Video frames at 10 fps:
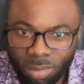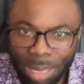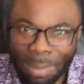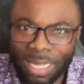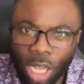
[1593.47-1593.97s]

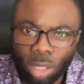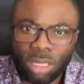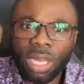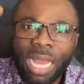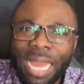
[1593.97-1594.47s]
my God,
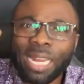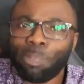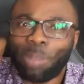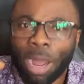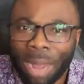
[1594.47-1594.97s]
any
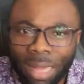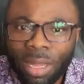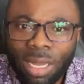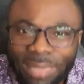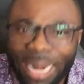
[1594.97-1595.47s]
power
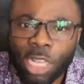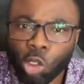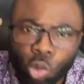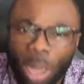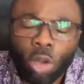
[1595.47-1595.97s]
that has
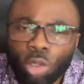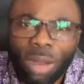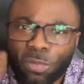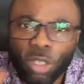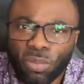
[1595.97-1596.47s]
swallowed
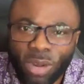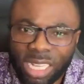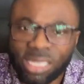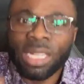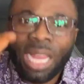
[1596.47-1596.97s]
your
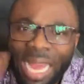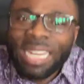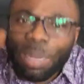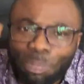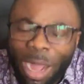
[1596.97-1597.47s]
fruitfulness,
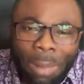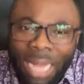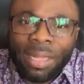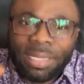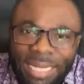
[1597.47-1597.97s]
any power
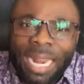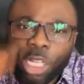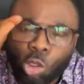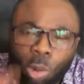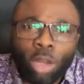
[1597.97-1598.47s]
that
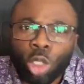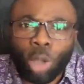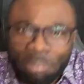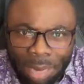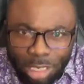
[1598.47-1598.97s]
has swallowed
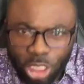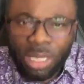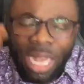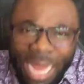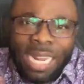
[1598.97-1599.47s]
your marriage,
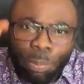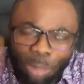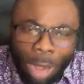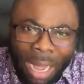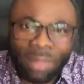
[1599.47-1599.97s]
any
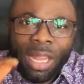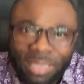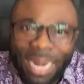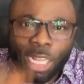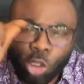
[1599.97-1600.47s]
power
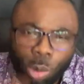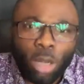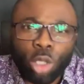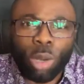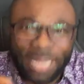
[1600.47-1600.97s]
that has
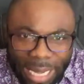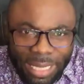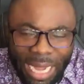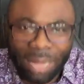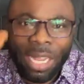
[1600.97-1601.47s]
swallowed your
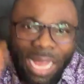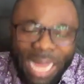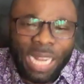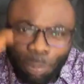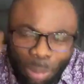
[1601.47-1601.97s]
career,
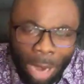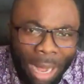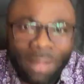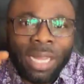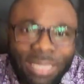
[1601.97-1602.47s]
any
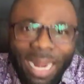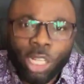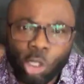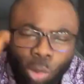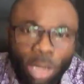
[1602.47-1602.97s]
power that
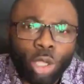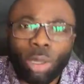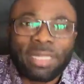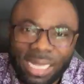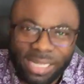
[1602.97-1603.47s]
has swallowed your
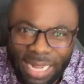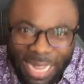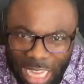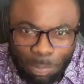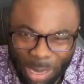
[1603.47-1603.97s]
destiny
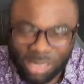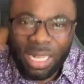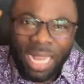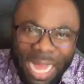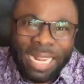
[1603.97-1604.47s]
helpers,
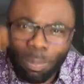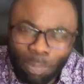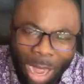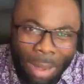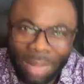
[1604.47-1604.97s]
any power